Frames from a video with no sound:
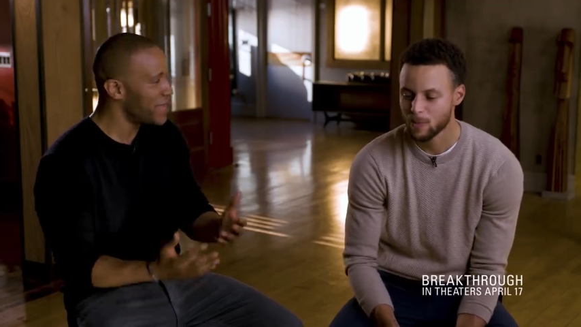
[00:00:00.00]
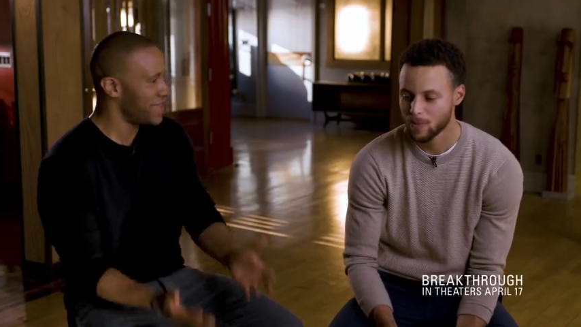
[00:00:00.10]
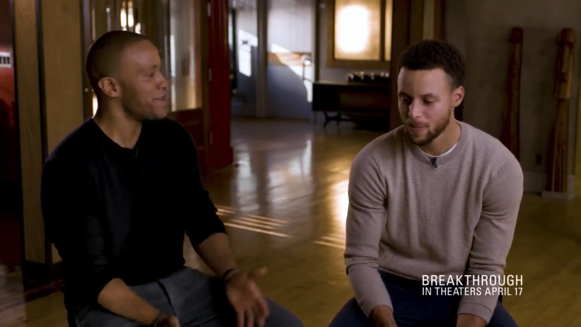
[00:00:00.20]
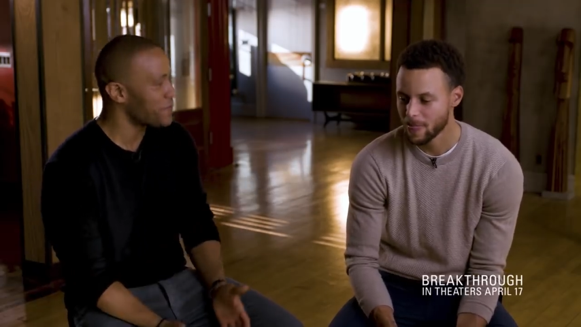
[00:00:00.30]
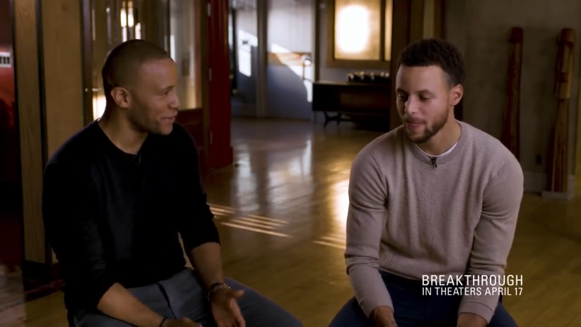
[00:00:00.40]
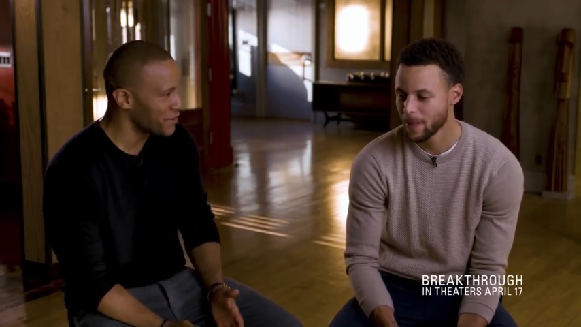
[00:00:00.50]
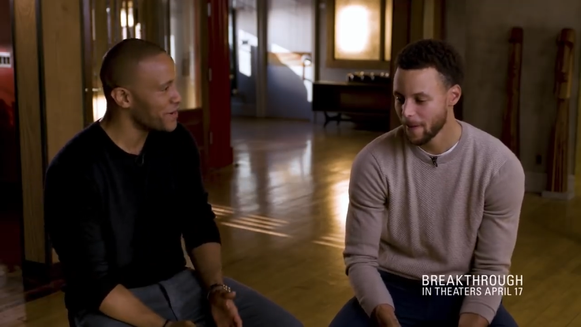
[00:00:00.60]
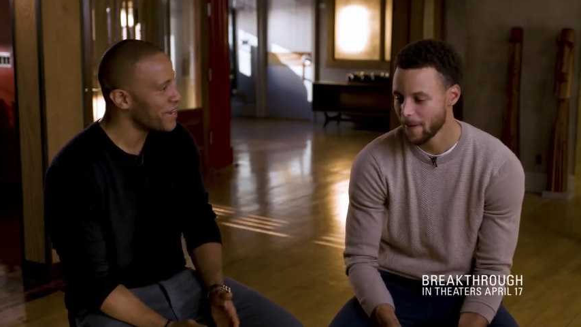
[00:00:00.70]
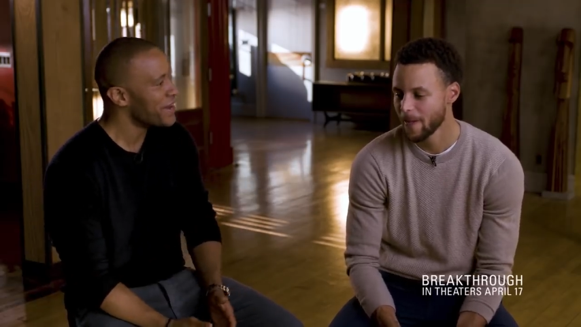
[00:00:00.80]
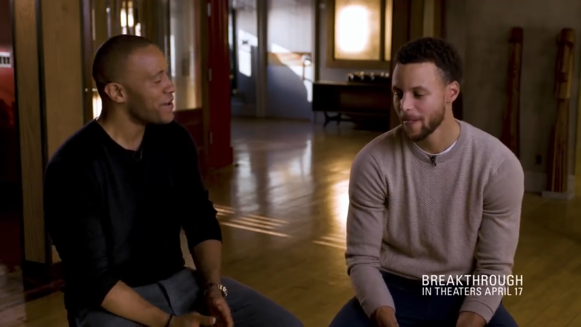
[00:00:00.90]

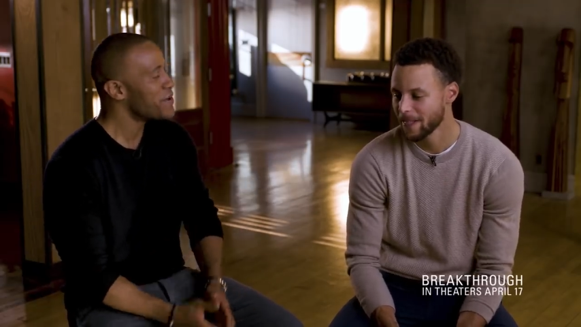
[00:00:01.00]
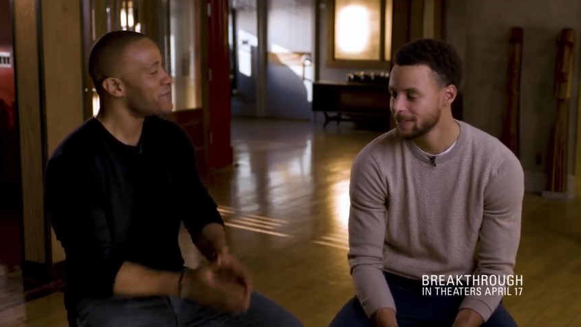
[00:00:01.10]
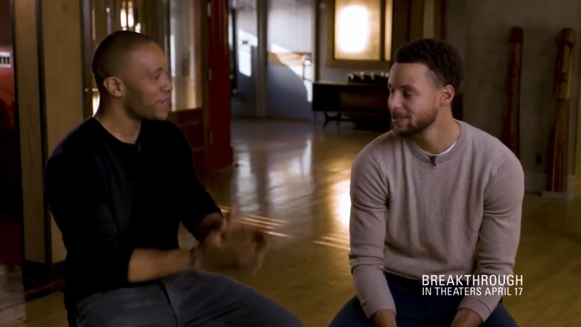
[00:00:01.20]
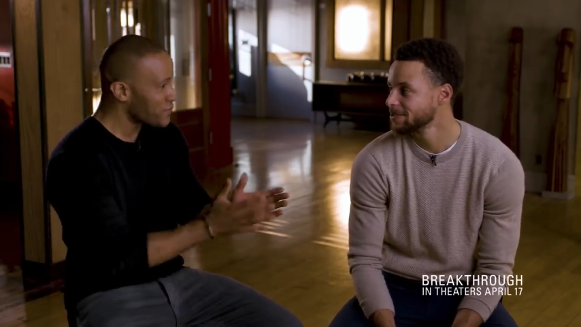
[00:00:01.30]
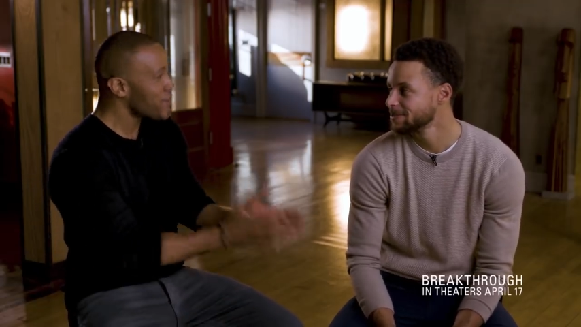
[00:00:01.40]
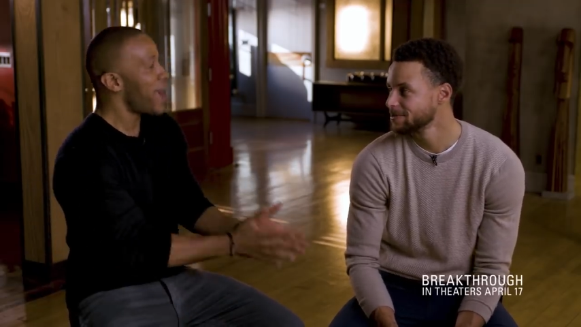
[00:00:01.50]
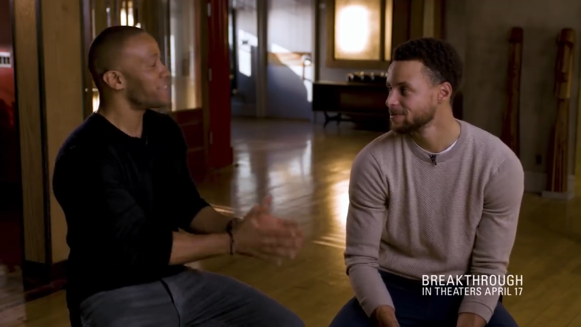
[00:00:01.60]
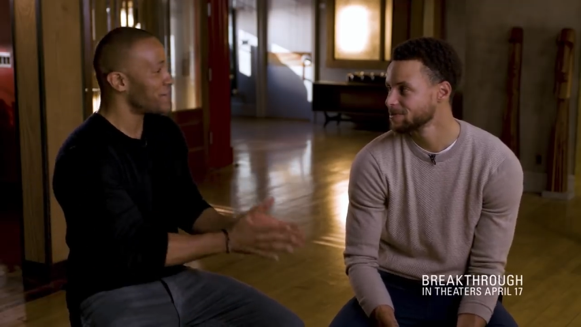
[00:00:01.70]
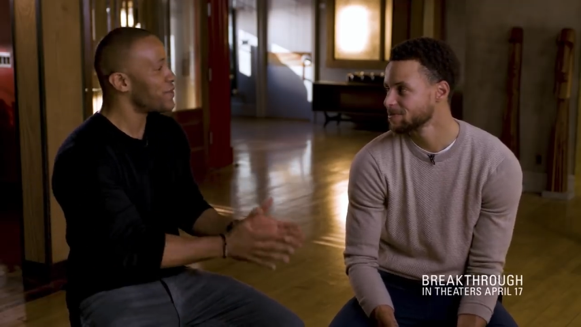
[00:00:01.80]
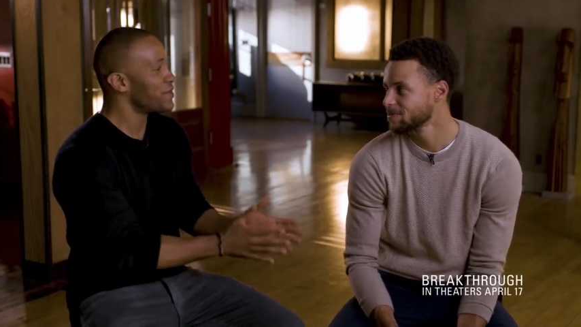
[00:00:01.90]
Speaker 1: people who have done a
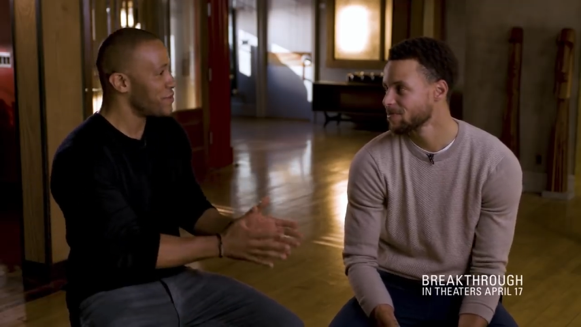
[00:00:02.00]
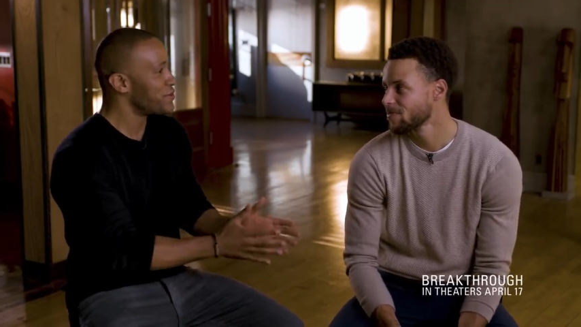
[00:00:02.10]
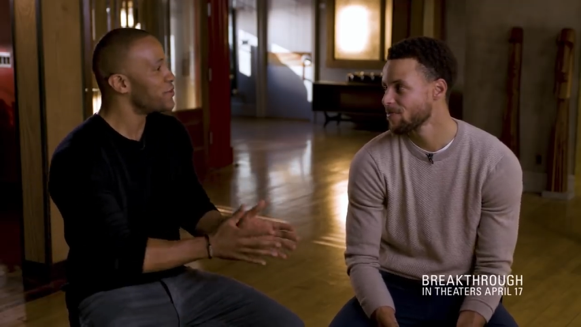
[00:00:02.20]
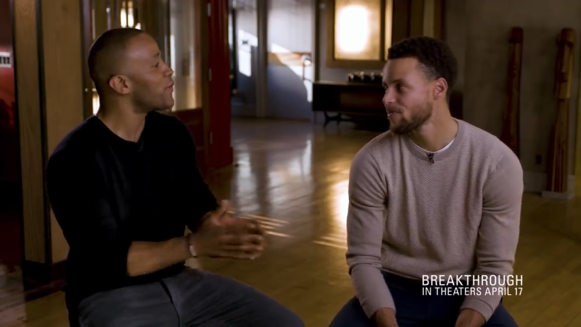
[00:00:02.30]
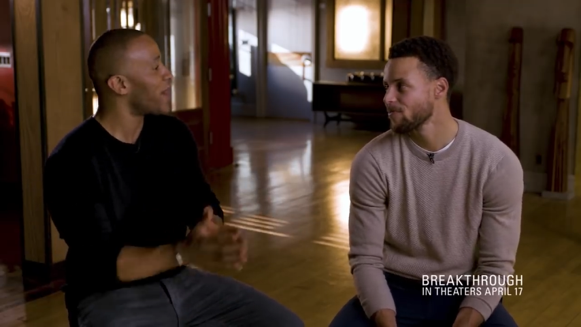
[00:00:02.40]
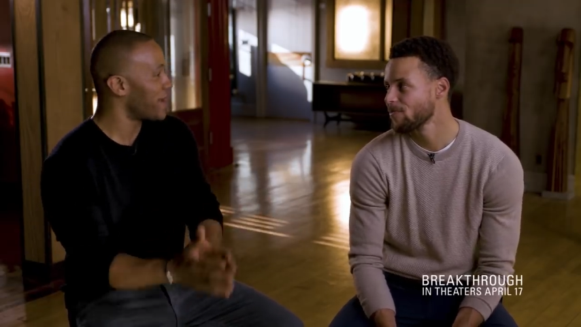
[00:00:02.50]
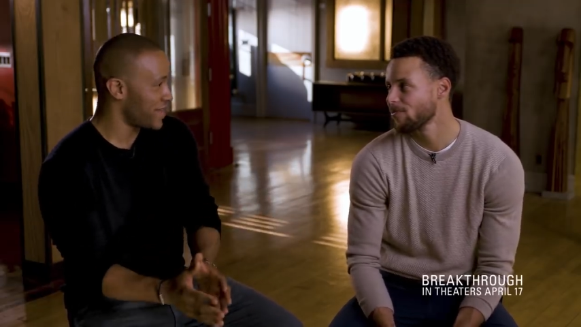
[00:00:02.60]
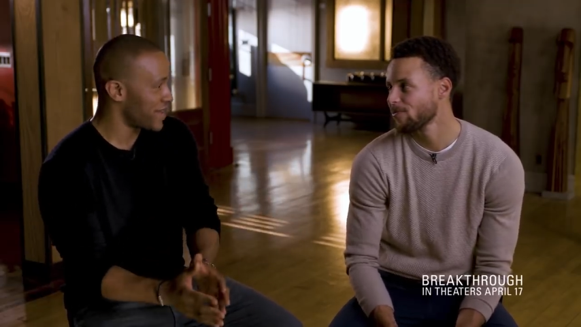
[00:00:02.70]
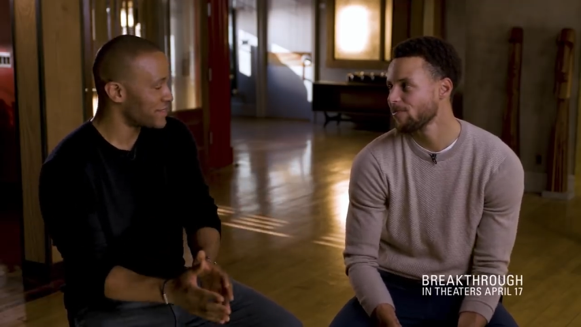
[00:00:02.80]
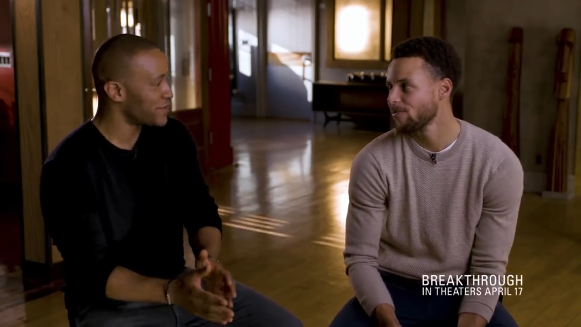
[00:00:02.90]
fraction of what you do wear
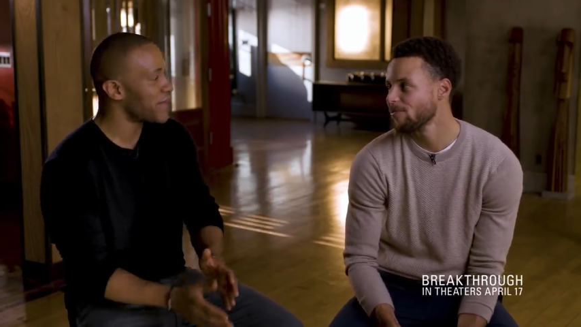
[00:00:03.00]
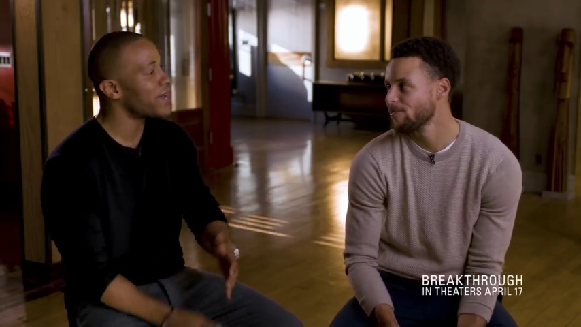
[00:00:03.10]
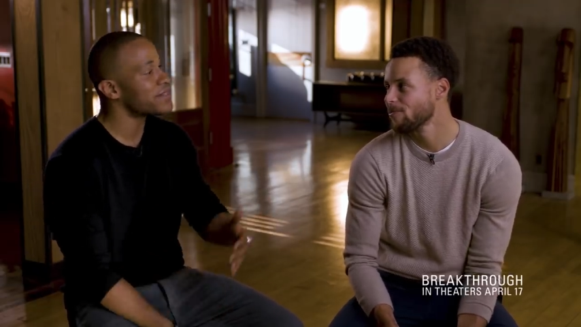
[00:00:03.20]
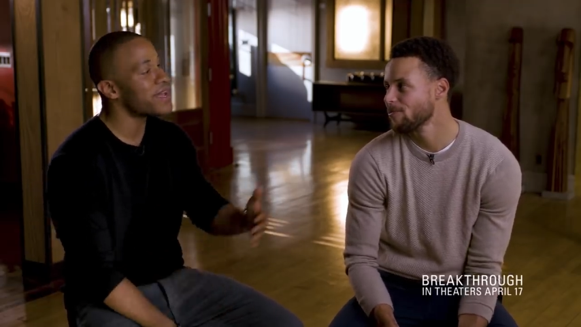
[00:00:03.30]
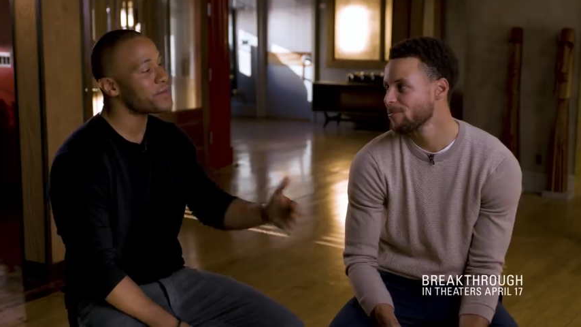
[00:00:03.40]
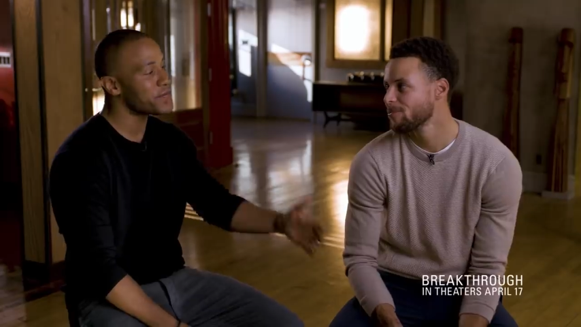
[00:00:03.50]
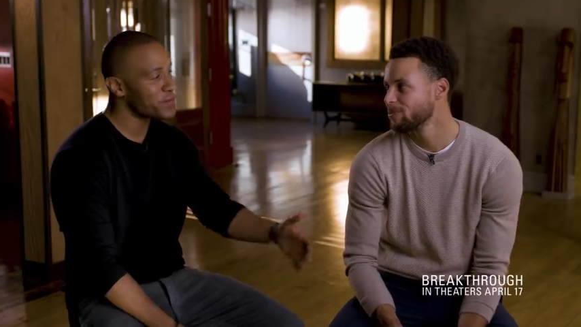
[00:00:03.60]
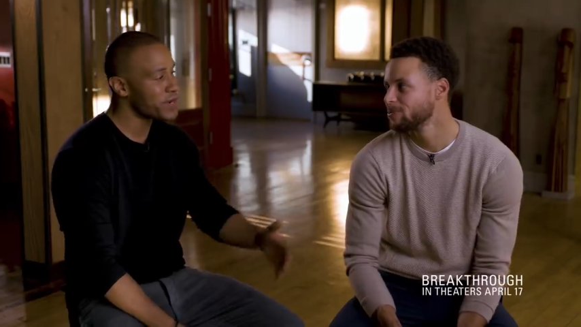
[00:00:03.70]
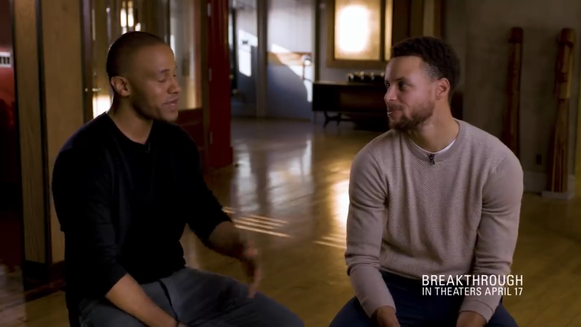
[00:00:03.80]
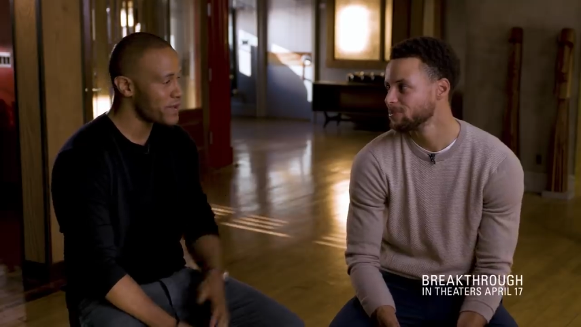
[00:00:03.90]
that. So mm-hmm. I thought mm-hmm. that was
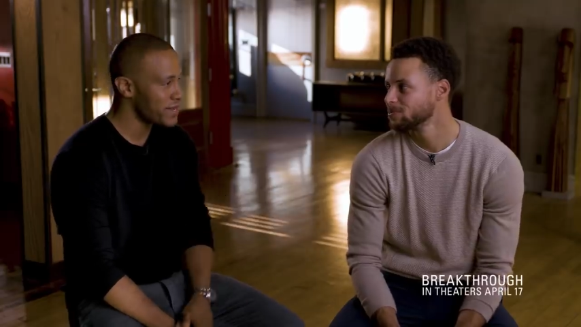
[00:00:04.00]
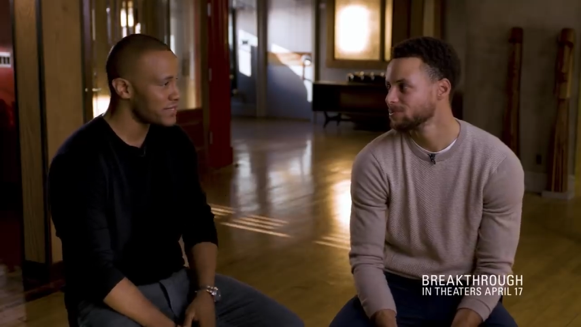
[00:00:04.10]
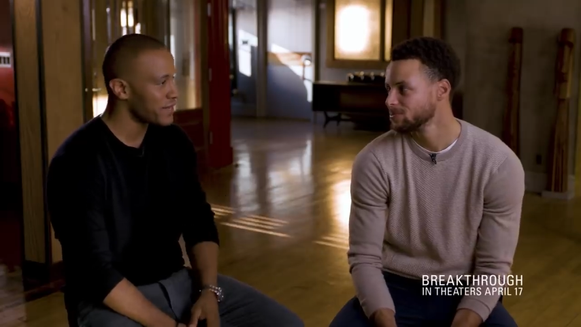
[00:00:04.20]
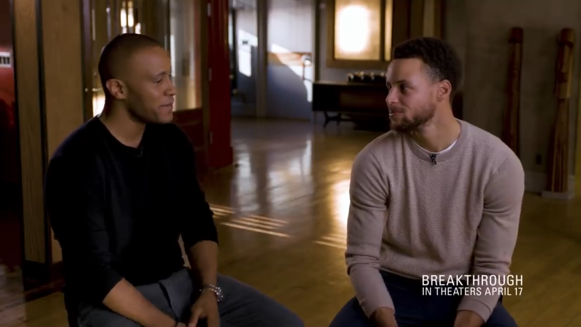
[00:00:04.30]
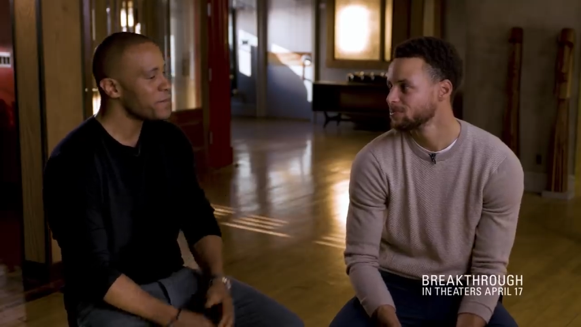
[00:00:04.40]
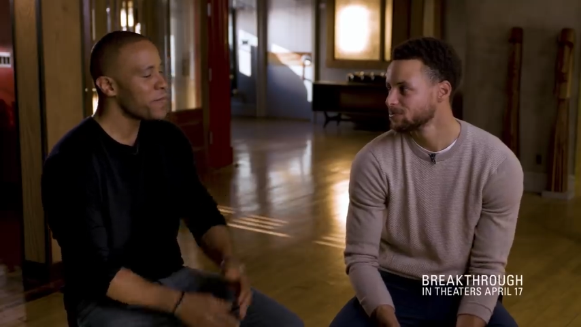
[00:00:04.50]
pretty amazing.